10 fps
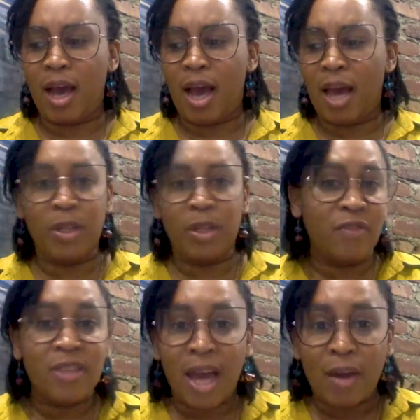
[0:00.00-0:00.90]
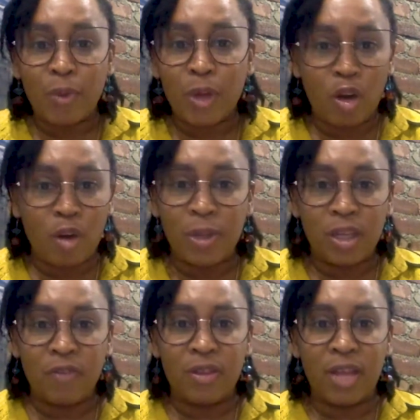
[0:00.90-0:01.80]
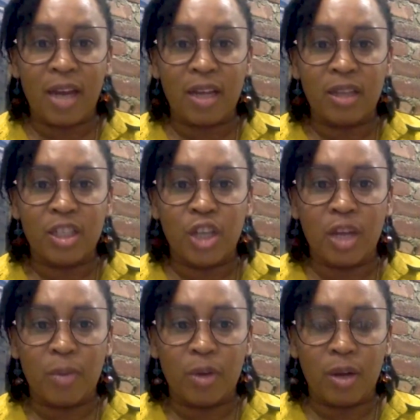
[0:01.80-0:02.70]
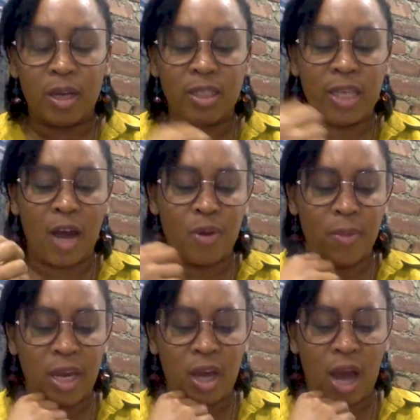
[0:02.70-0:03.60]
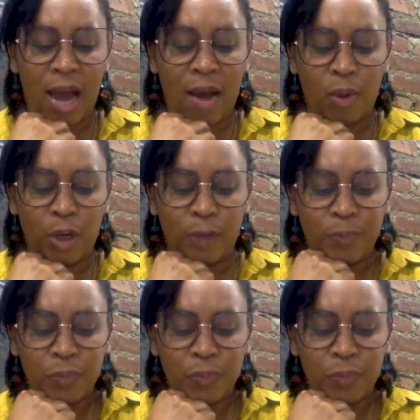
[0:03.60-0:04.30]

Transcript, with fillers: I believe in that. We all believe in that in the chamber, is how we make our